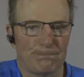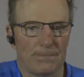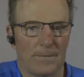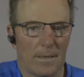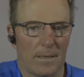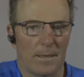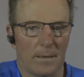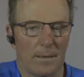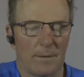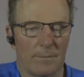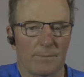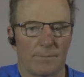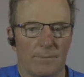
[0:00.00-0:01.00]

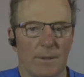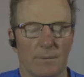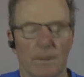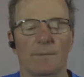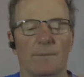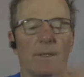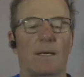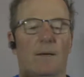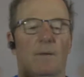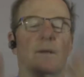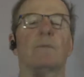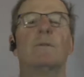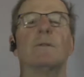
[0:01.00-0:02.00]

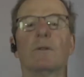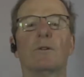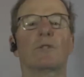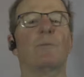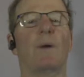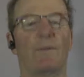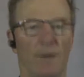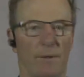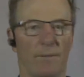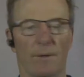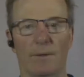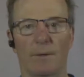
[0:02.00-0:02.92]
anyhow, Luke's my favorite.